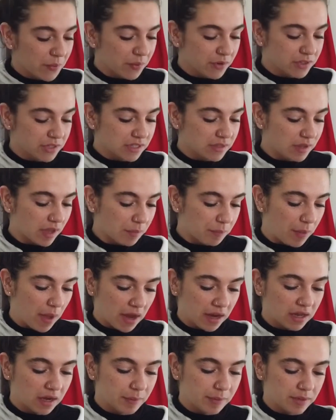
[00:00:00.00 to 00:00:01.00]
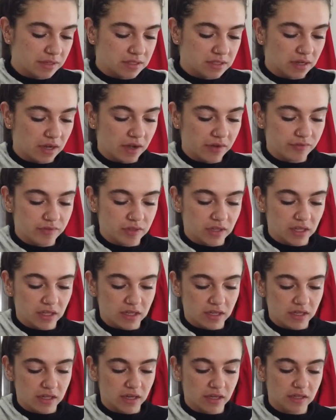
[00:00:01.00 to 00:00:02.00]
we're just like packing up our stuff and
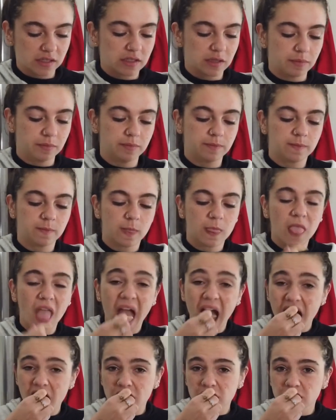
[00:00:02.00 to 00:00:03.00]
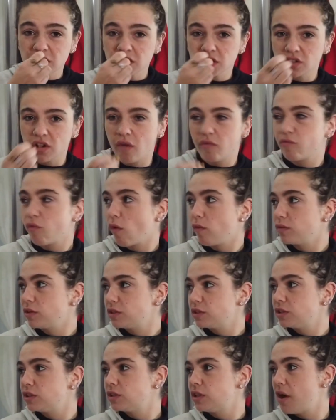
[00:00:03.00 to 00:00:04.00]
like eating some
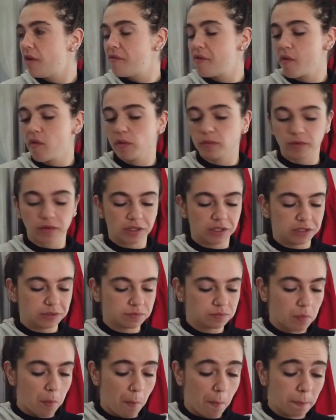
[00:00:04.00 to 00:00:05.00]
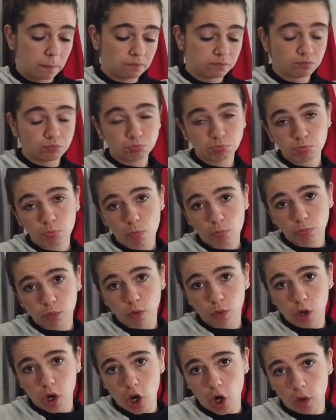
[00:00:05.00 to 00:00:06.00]
leftovers and stuff, and then we're gonna
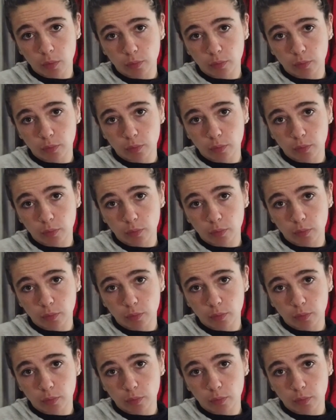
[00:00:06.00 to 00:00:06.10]
go to the